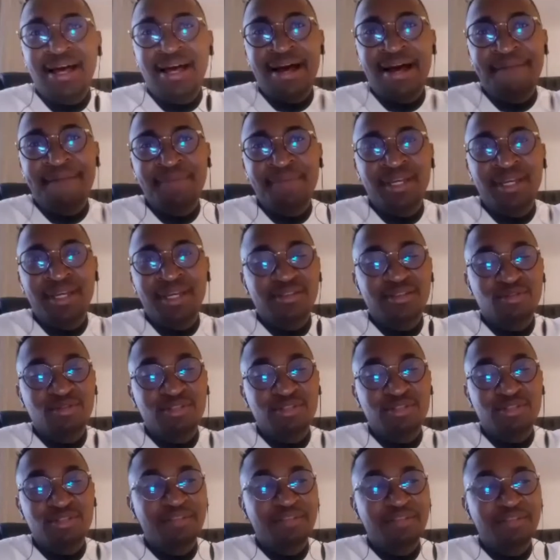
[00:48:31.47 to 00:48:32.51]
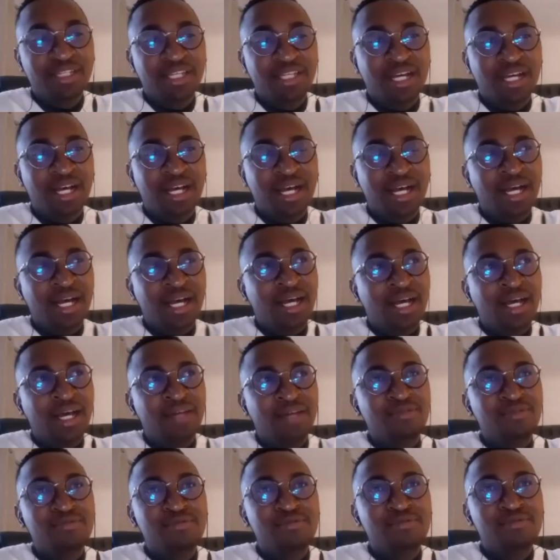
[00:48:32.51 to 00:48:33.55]
ah, man, social media,
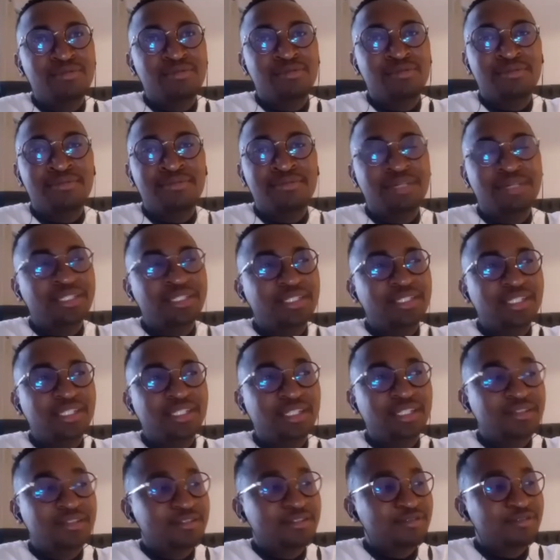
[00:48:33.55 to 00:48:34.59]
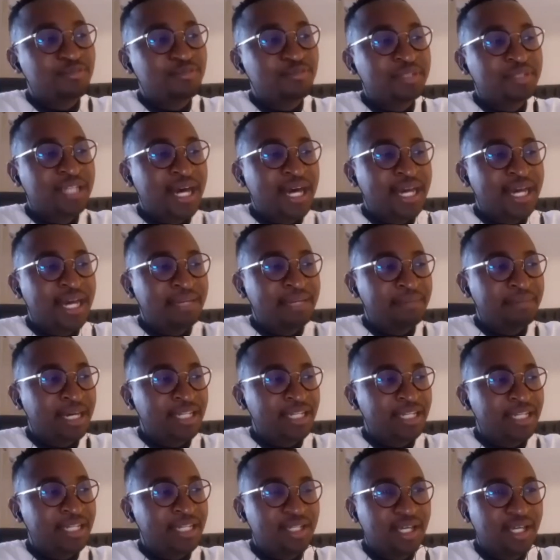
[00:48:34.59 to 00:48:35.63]
I, I don't know what needs to be done,
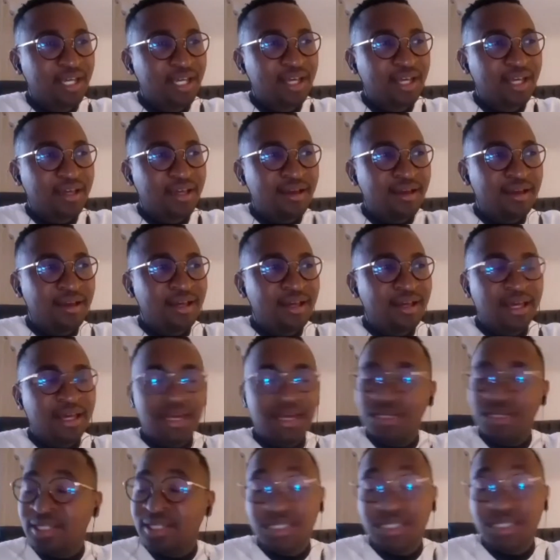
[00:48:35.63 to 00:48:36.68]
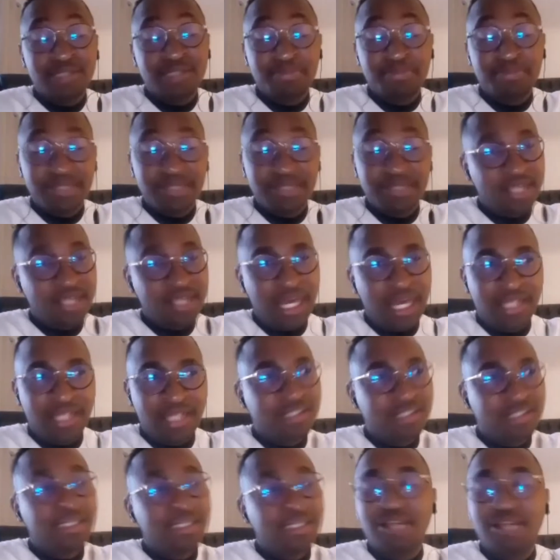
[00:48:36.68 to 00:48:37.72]
but I, it,
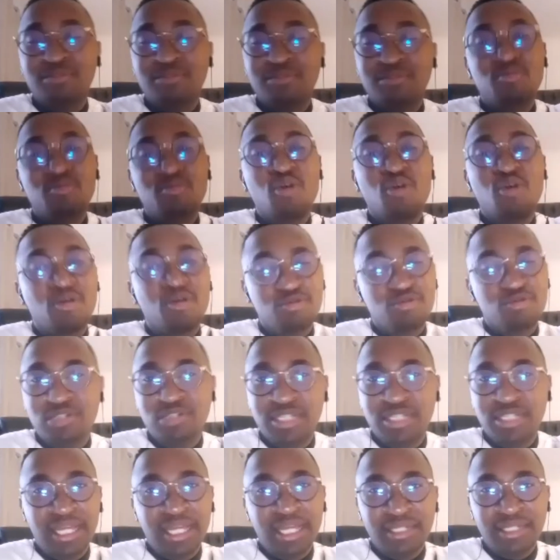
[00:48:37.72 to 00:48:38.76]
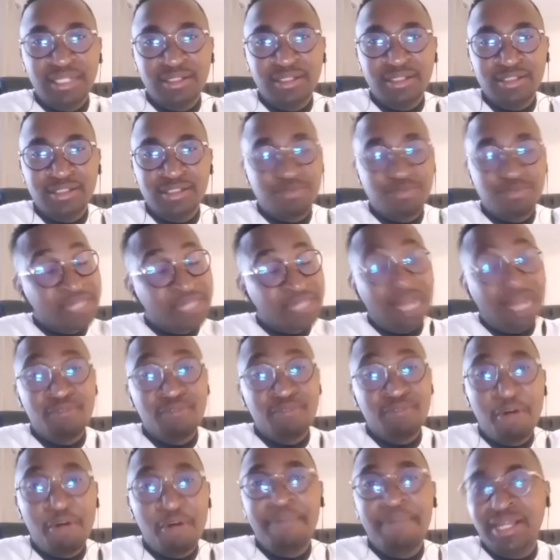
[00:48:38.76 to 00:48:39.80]
it's done more good than it's
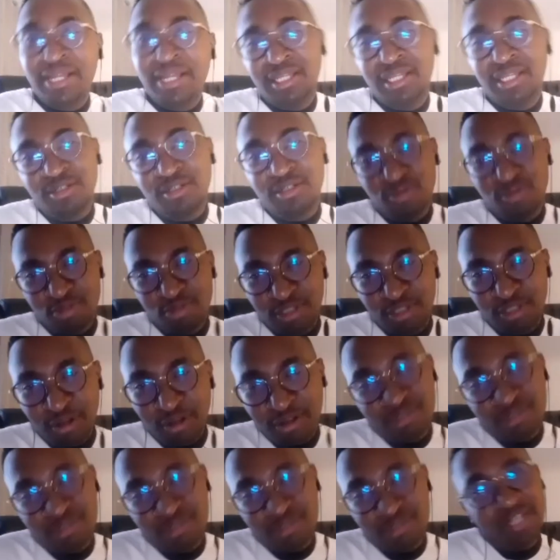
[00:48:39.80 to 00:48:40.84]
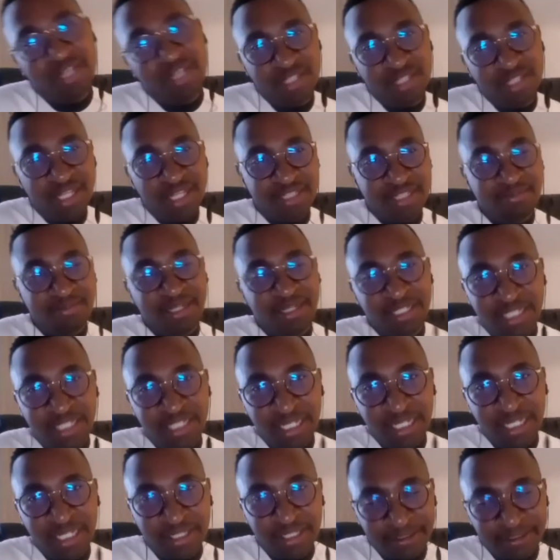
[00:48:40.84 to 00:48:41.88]
done more bad than good, dog. So that's that's my
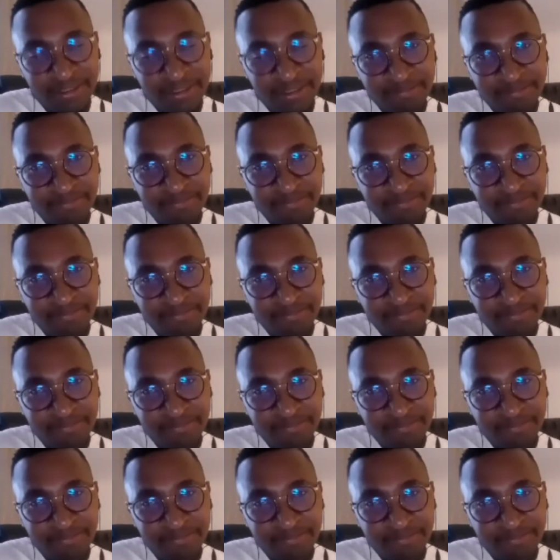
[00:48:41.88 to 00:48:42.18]
mm. take.